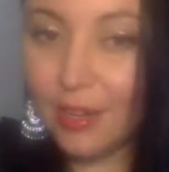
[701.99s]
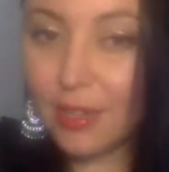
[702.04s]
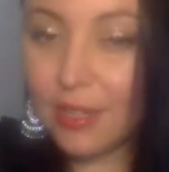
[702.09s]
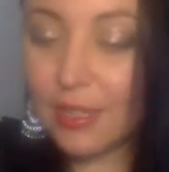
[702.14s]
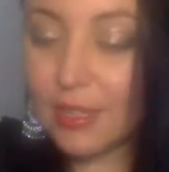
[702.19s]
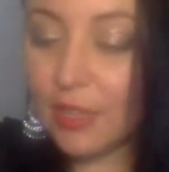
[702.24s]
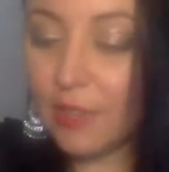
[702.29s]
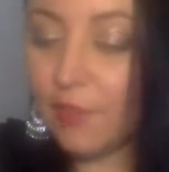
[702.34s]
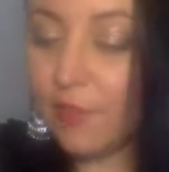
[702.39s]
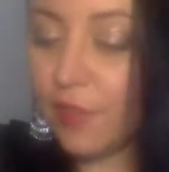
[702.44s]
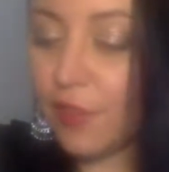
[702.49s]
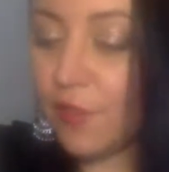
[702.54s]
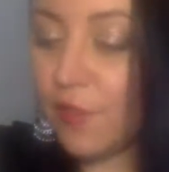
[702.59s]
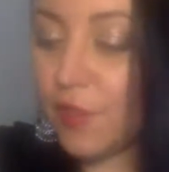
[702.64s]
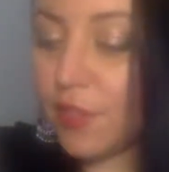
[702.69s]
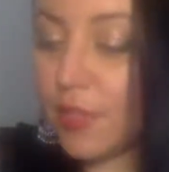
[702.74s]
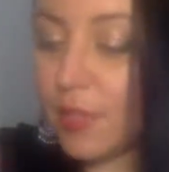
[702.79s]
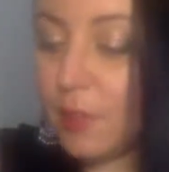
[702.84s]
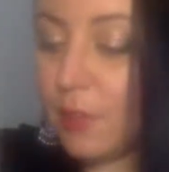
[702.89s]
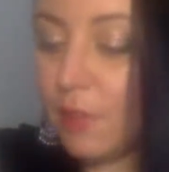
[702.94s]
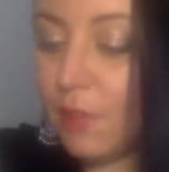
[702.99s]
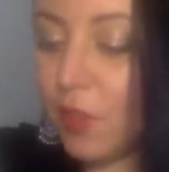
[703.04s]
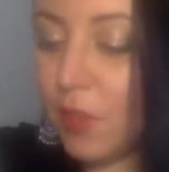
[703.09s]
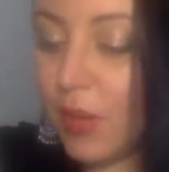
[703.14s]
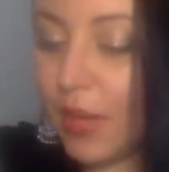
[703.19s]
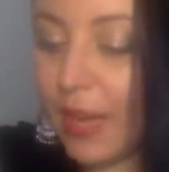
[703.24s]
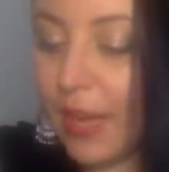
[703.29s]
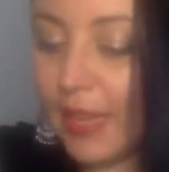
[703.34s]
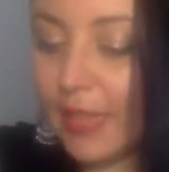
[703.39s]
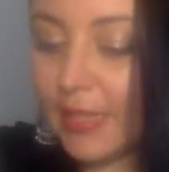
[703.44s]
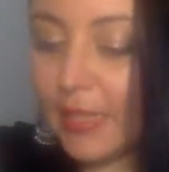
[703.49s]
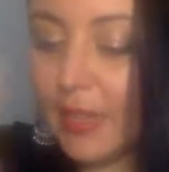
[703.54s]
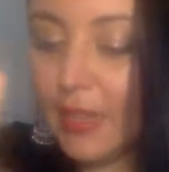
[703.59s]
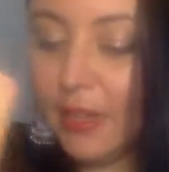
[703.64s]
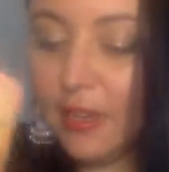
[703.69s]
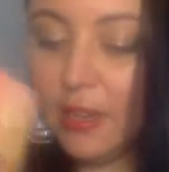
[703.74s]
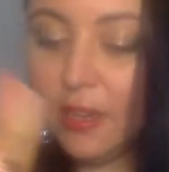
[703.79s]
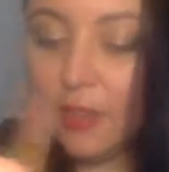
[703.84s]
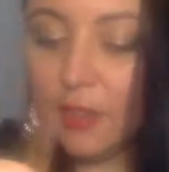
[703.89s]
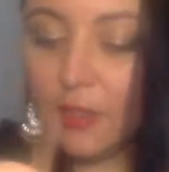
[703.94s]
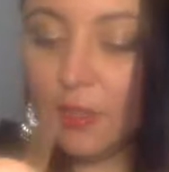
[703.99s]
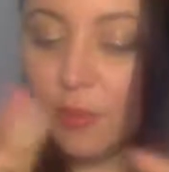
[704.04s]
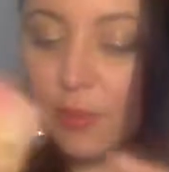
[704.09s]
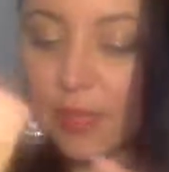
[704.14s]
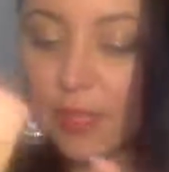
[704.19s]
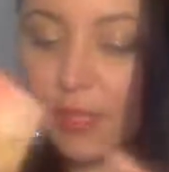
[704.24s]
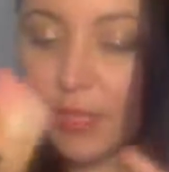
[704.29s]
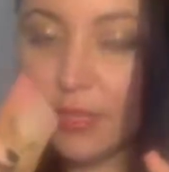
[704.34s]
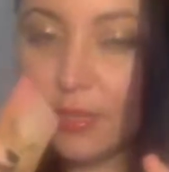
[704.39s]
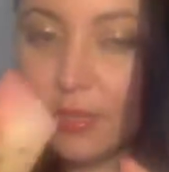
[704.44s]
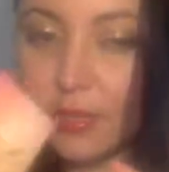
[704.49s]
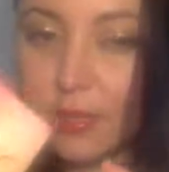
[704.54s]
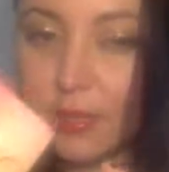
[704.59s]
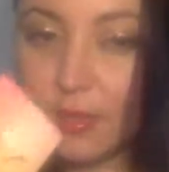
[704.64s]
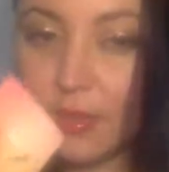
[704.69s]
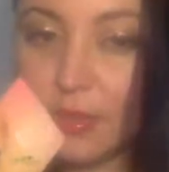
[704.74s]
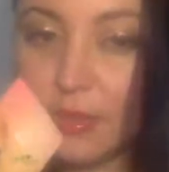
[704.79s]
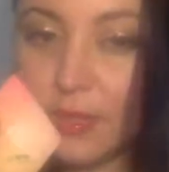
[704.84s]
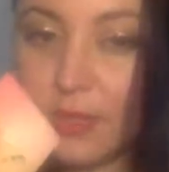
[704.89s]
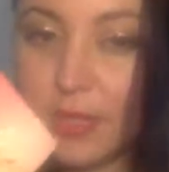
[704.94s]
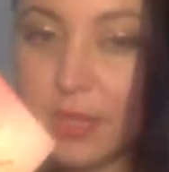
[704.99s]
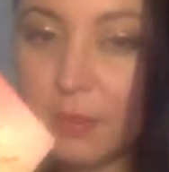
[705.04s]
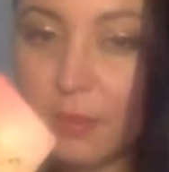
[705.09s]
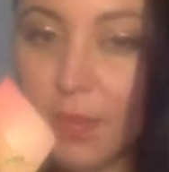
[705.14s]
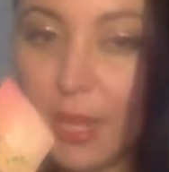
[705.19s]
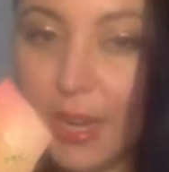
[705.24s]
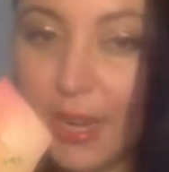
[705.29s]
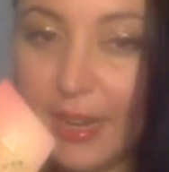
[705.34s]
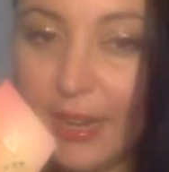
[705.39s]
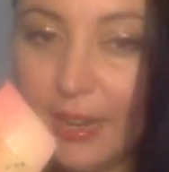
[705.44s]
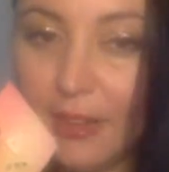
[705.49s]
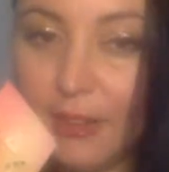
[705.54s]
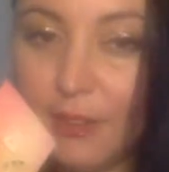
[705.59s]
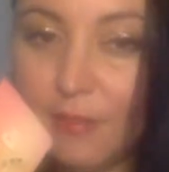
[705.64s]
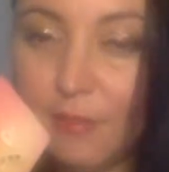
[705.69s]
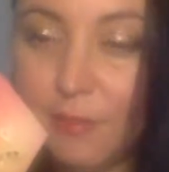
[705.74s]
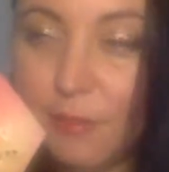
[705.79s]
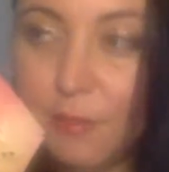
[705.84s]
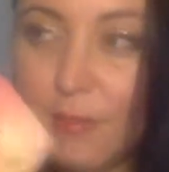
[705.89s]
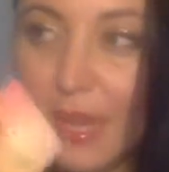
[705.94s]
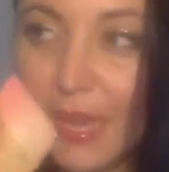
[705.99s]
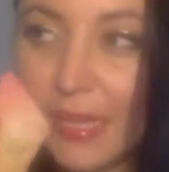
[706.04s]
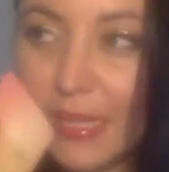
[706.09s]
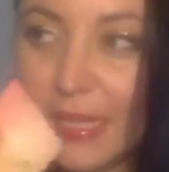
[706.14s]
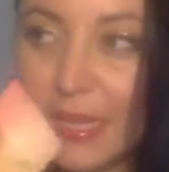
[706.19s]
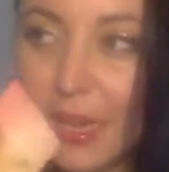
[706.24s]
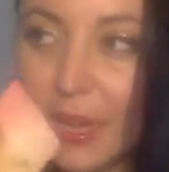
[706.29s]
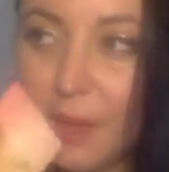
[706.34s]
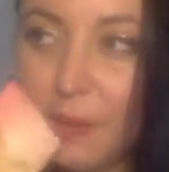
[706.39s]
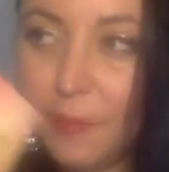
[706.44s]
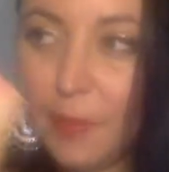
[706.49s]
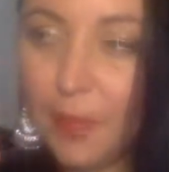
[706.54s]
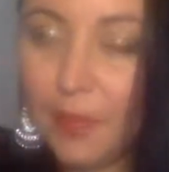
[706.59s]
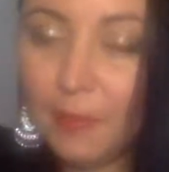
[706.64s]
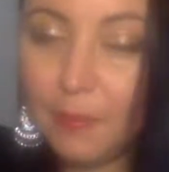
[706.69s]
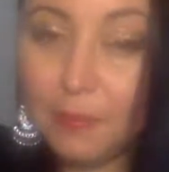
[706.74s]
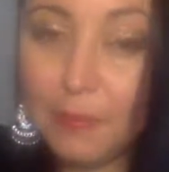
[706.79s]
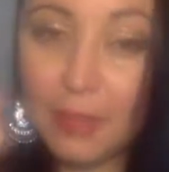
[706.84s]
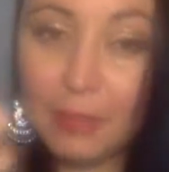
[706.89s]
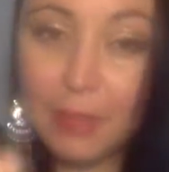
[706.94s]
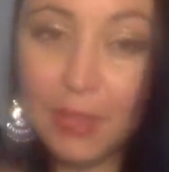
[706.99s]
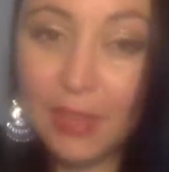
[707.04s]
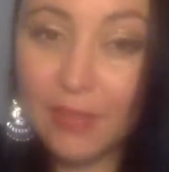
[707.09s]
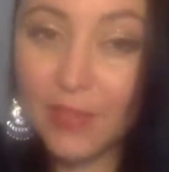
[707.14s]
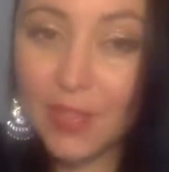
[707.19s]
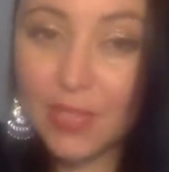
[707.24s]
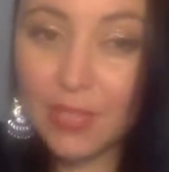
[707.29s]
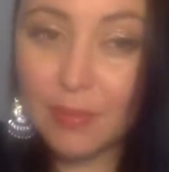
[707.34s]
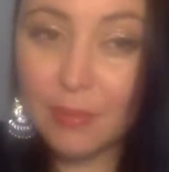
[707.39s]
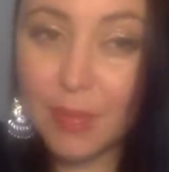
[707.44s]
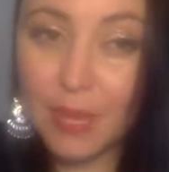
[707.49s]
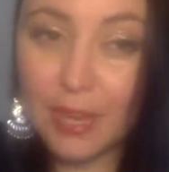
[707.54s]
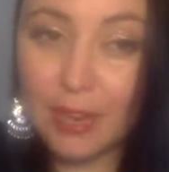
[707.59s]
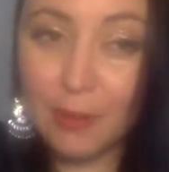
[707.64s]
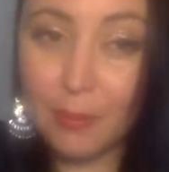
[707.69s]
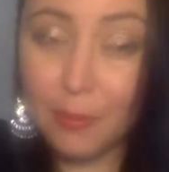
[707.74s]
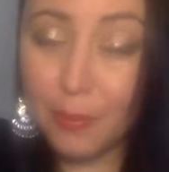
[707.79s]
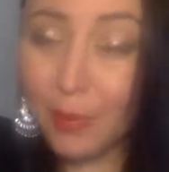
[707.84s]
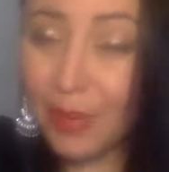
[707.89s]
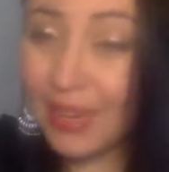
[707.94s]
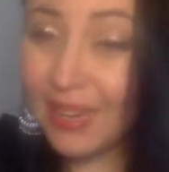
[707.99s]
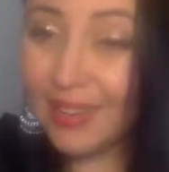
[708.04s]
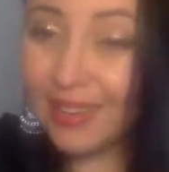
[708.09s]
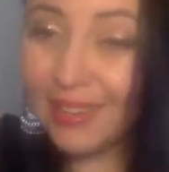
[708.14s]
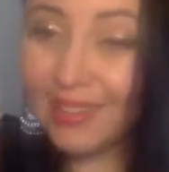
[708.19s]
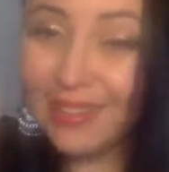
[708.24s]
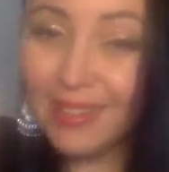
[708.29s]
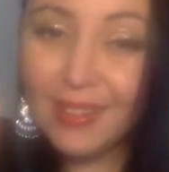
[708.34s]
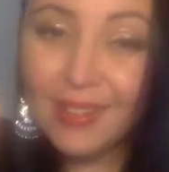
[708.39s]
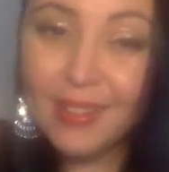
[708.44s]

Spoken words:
Because I feel for some of you guys, there was some kind of mix up, maybe even some kind of break